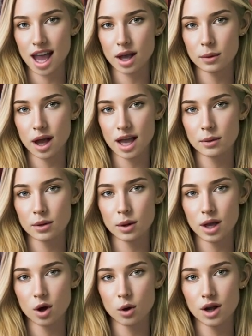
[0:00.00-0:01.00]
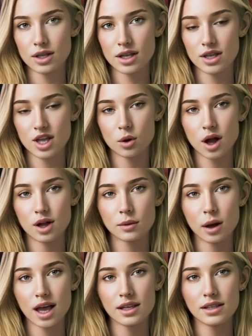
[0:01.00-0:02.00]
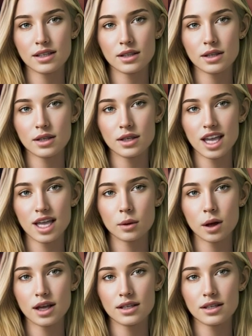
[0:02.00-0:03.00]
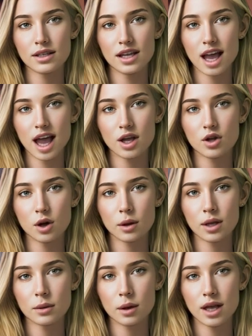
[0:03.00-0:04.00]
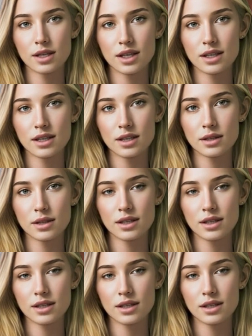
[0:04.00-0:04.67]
and by him to be coined into 12 pence, 6 pence, and threepence pieces,